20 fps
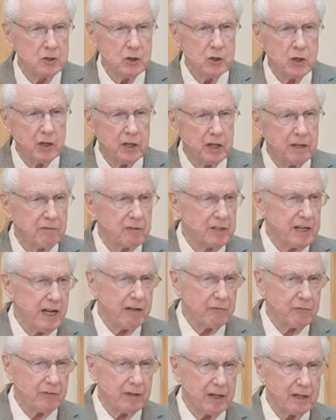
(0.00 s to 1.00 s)
Who could ever
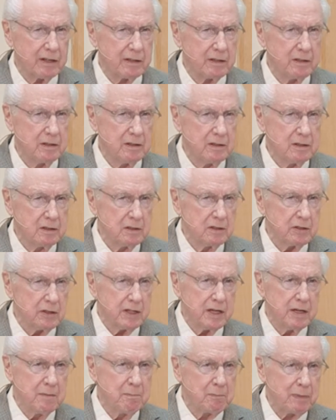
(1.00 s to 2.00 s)
doubt that?
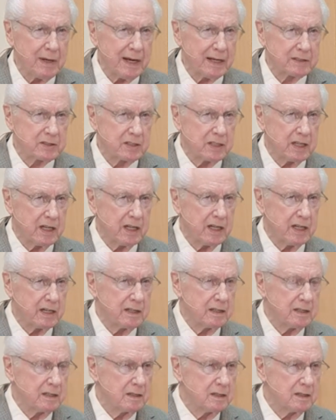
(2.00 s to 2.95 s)
The impact he had